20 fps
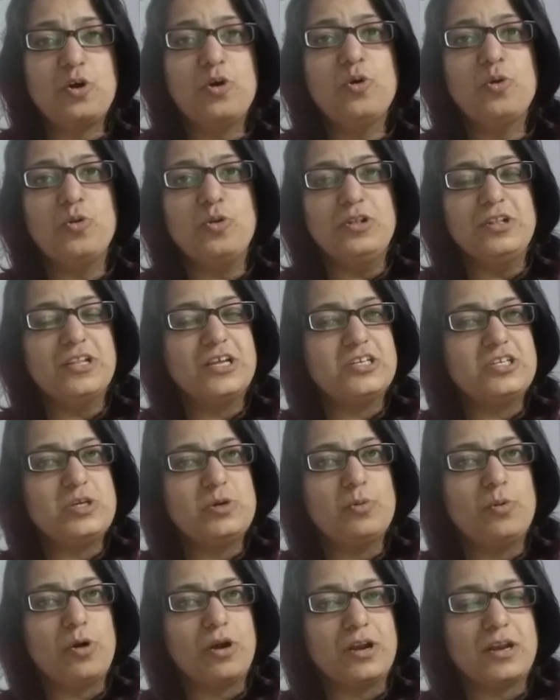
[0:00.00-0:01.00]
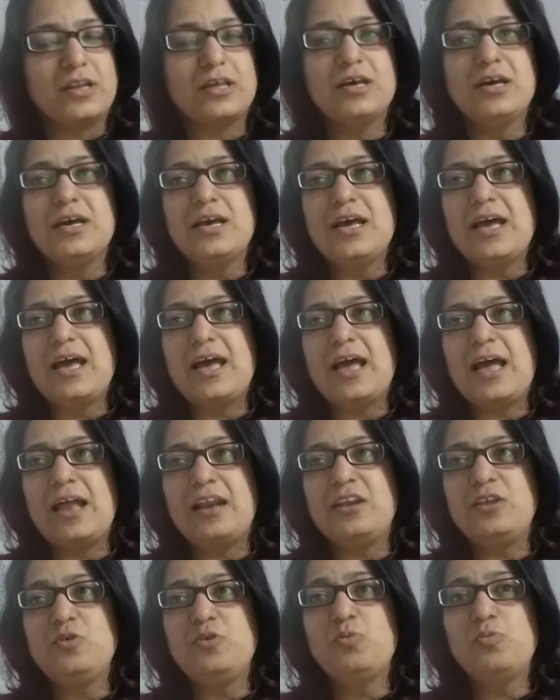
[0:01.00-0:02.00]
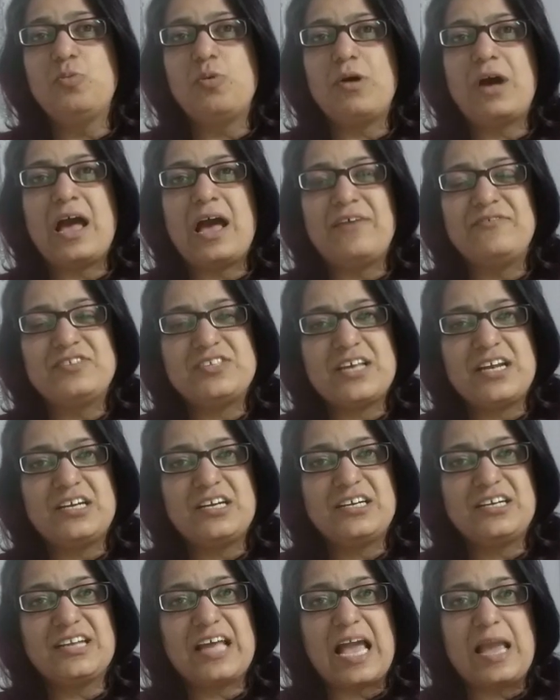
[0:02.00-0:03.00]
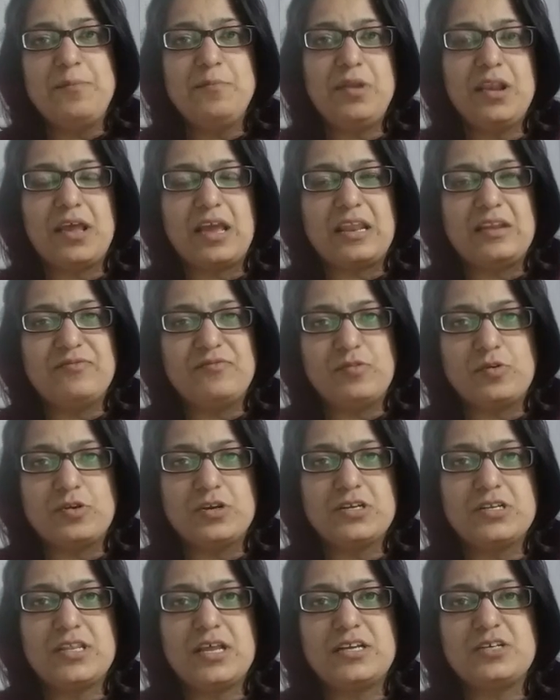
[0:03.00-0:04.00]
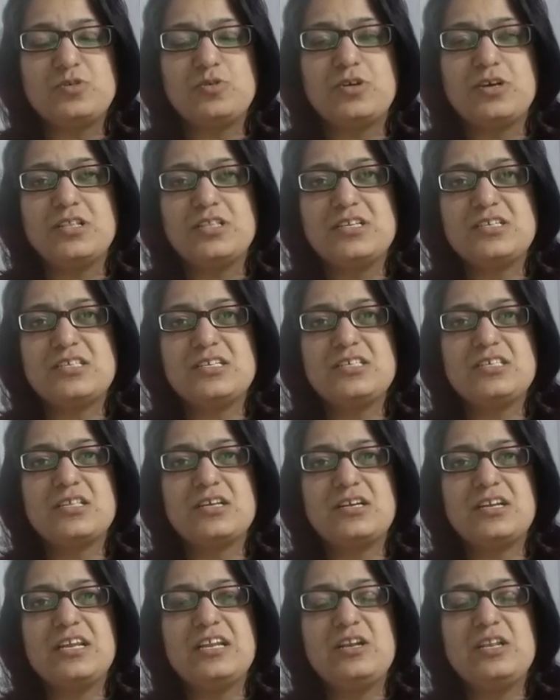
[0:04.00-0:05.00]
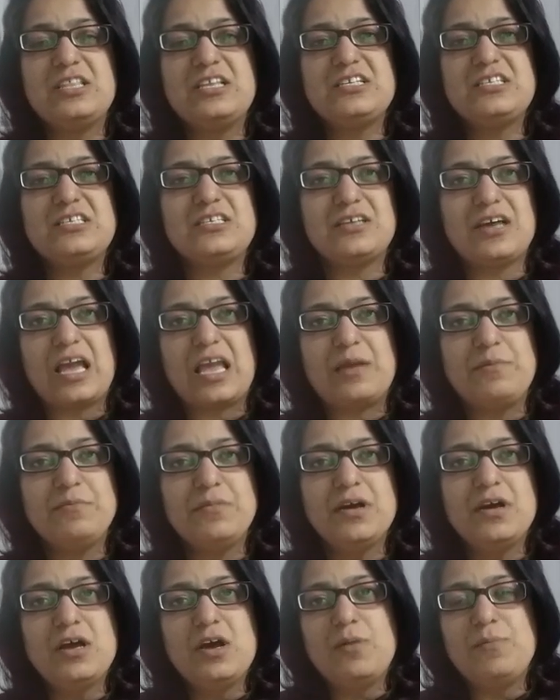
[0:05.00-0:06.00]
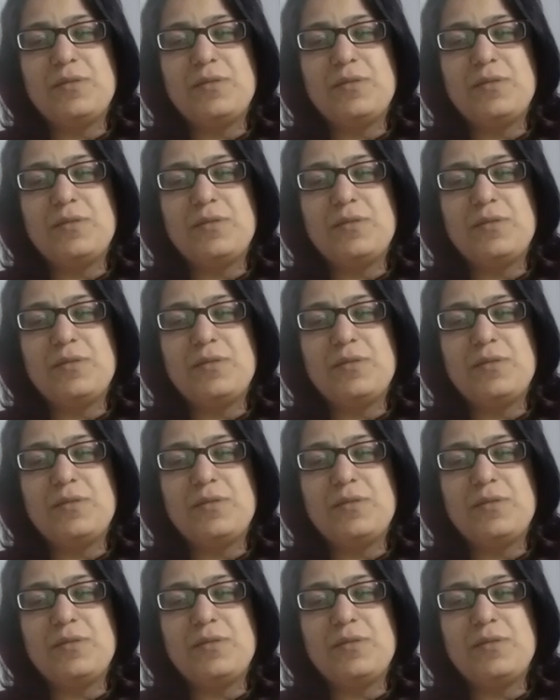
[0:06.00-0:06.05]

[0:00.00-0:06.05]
goal that you want, and you have set a timeline for it, that okay, this is that in this time,